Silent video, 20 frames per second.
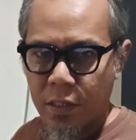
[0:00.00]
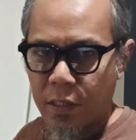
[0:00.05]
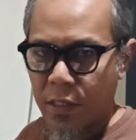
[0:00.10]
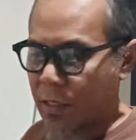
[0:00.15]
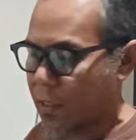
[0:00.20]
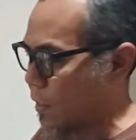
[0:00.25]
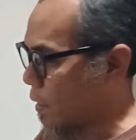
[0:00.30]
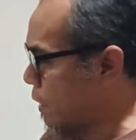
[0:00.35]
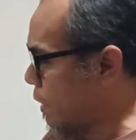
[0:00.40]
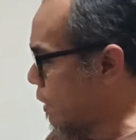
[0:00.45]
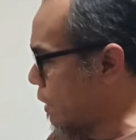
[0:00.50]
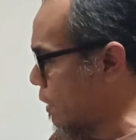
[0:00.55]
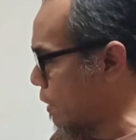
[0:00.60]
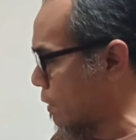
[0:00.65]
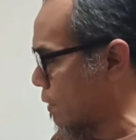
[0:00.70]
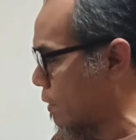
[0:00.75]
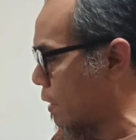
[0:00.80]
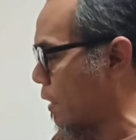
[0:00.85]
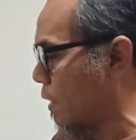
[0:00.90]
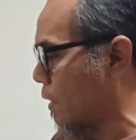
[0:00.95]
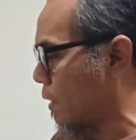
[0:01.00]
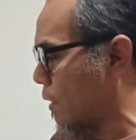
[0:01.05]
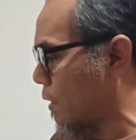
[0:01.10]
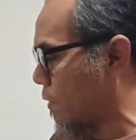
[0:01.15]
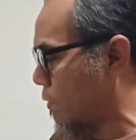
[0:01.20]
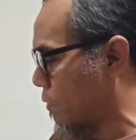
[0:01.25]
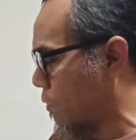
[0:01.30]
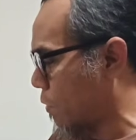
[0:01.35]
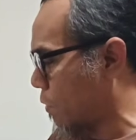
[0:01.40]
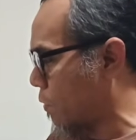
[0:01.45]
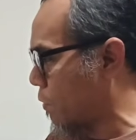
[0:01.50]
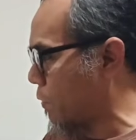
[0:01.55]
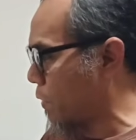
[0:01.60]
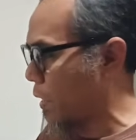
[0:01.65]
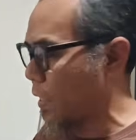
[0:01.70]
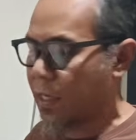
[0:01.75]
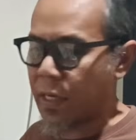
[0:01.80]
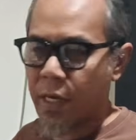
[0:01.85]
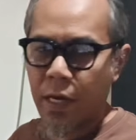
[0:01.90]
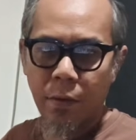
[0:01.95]
here, Lineux Sling is
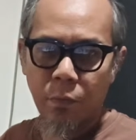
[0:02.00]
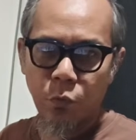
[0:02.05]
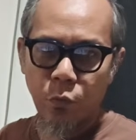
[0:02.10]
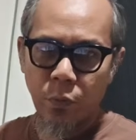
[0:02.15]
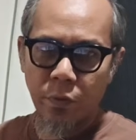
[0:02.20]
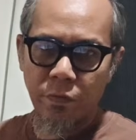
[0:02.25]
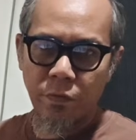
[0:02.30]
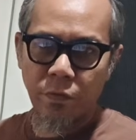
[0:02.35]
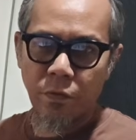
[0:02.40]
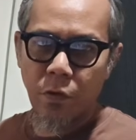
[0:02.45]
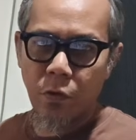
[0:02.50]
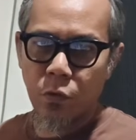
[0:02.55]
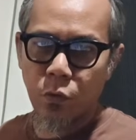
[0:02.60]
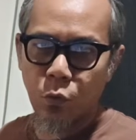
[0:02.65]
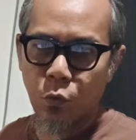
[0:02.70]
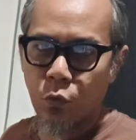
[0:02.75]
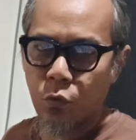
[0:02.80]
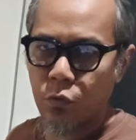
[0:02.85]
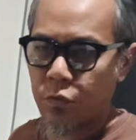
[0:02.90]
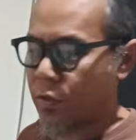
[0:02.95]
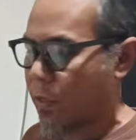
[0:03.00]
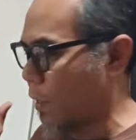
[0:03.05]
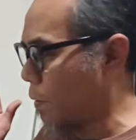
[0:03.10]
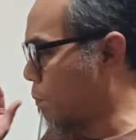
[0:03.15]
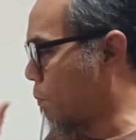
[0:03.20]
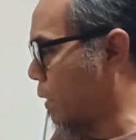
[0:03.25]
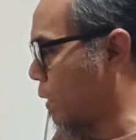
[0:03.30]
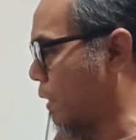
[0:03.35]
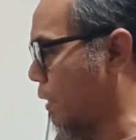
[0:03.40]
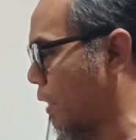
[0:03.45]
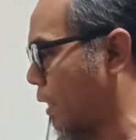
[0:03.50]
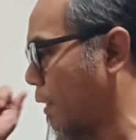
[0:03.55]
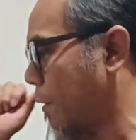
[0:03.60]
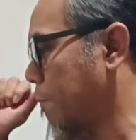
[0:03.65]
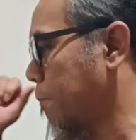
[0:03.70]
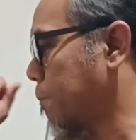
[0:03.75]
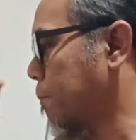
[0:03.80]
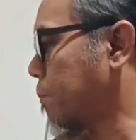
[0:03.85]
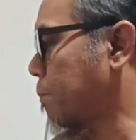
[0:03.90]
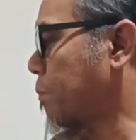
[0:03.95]
already up with 4 tools and
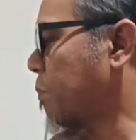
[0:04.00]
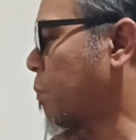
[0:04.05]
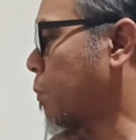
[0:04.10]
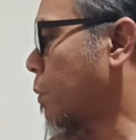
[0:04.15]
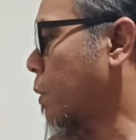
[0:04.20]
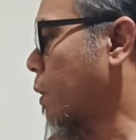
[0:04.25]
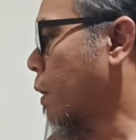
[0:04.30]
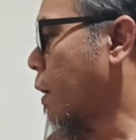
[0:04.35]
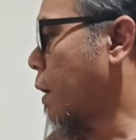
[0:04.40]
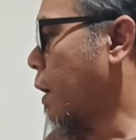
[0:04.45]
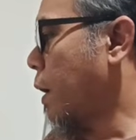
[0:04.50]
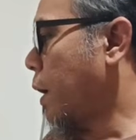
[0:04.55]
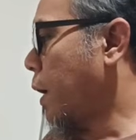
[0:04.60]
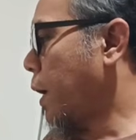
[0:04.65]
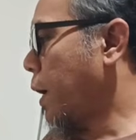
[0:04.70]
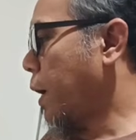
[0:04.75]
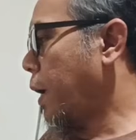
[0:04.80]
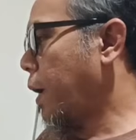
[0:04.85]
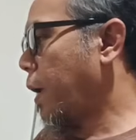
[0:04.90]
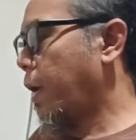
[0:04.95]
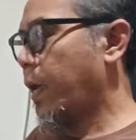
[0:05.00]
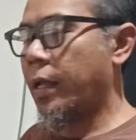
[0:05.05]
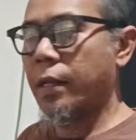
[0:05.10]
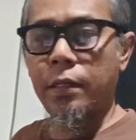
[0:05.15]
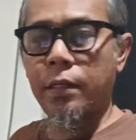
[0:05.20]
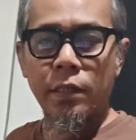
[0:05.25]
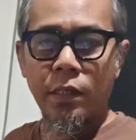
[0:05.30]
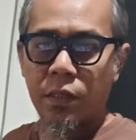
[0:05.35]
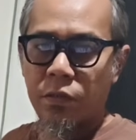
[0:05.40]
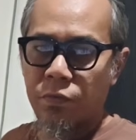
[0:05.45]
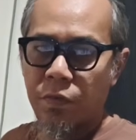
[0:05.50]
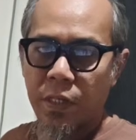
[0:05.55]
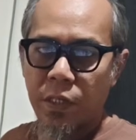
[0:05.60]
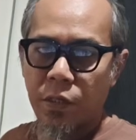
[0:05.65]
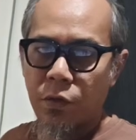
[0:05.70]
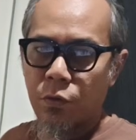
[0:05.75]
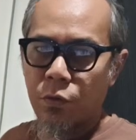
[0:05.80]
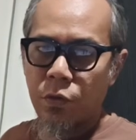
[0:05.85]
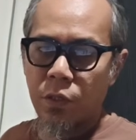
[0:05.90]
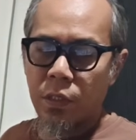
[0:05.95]
printing. And this
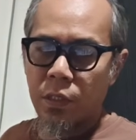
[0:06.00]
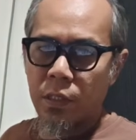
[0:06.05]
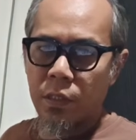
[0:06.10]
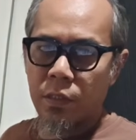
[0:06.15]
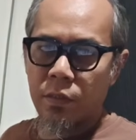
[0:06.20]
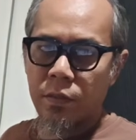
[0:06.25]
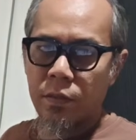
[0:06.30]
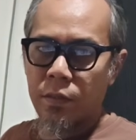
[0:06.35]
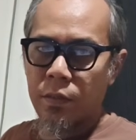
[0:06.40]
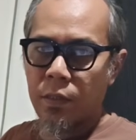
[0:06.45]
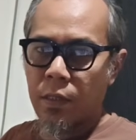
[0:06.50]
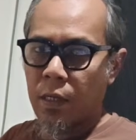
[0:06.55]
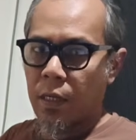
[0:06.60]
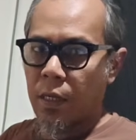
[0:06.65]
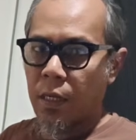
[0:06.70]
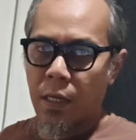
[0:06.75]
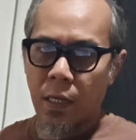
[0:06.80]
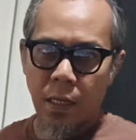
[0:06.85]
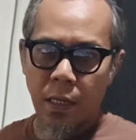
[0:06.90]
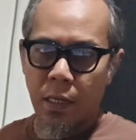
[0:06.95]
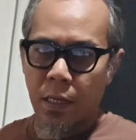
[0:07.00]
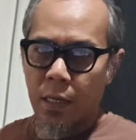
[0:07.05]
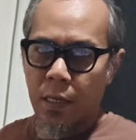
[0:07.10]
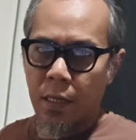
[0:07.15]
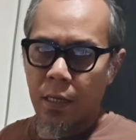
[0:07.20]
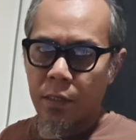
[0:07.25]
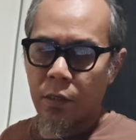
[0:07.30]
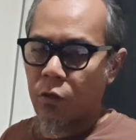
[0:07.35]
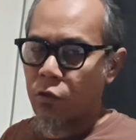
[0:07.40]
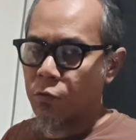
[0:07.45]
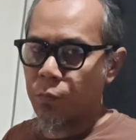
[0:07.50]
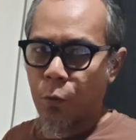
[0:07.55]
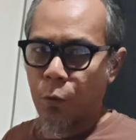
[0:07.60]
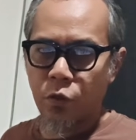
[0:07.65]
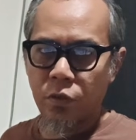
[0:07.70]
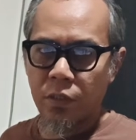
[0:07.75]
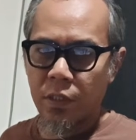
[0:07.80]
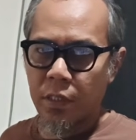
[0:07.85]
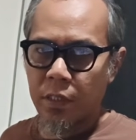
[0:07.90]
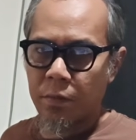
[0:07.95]
video is not
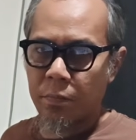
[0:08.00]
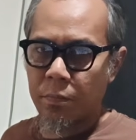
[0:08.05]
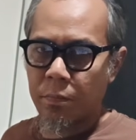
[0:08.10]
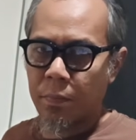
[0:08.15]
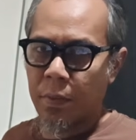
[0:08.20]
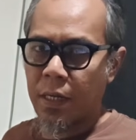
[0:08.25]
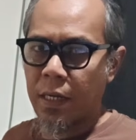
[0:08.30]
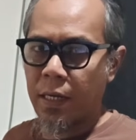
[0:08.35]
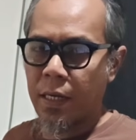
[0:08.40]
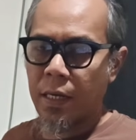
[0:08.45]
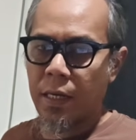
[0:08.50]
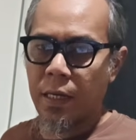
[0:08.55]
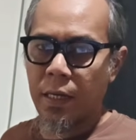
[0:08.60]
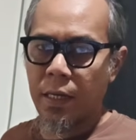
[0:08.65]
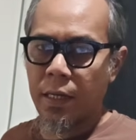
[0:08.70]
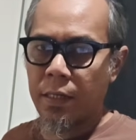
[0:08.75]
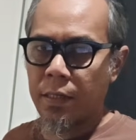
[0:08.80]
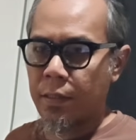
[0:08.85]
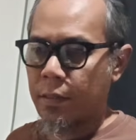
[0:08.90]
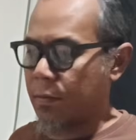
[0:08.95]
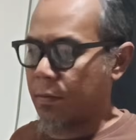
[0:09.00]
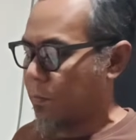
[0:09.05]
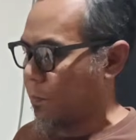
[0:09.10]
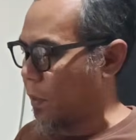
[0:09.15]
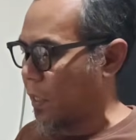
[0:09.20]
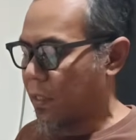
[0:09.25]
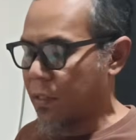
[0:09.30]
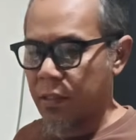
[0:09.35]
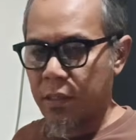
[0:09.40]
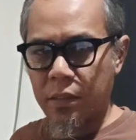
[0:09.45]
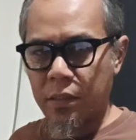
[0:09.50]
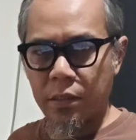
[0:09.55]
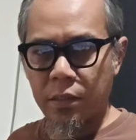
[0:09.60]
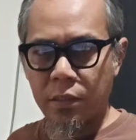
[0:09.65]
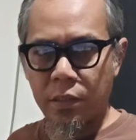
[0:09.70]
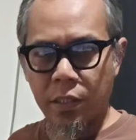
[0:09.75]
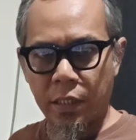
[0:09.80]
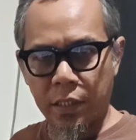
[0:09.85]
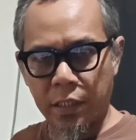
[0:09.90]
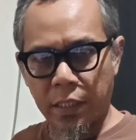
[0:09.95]
sponsored, but
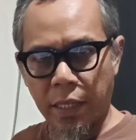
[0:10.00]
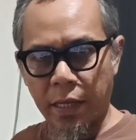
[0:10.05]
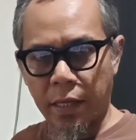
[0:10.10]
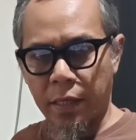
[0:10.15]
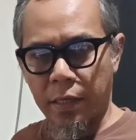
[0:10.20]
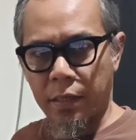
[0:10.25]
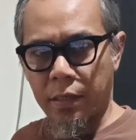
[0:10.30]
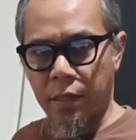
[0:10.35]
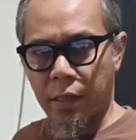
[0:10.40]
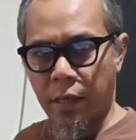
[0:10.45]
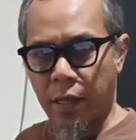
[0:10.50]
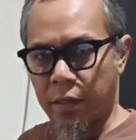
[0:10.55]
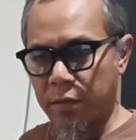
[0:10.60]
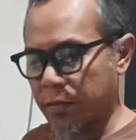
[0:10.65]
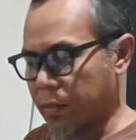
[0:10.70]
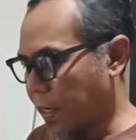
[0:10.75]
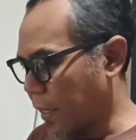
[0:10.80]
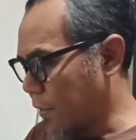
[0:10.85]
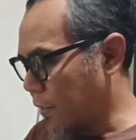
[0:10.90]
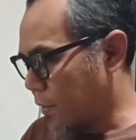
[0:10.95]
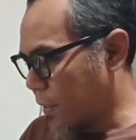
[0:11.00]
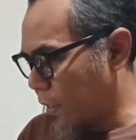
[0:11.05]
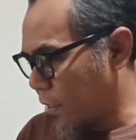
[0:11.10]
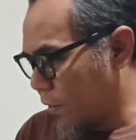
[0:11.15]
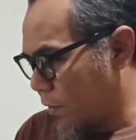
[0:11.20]
Bigtreetech has kindly